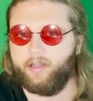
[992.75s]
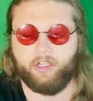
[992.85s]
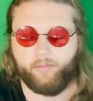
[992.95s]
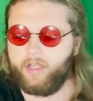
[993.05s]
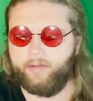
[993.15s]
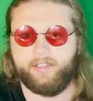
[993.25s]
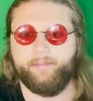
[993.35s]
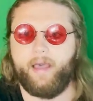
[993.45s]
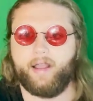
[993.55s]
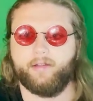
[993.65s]
Like, you're bringing Tim
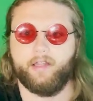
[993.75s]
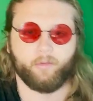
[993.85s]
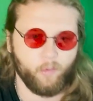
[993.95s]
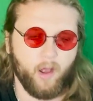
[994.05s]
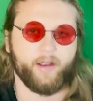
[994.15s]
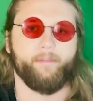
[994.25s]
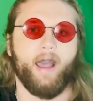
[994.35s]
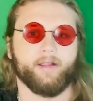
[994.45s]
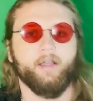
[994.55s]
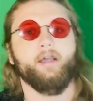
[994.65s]
back. Like, we want him
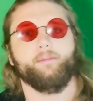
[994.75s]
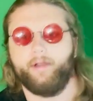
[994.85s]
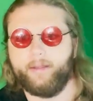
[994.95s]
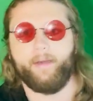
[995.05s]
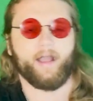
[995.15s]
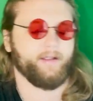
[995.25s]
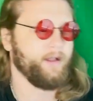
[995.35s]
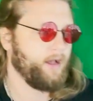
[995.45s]
back. Bring him back.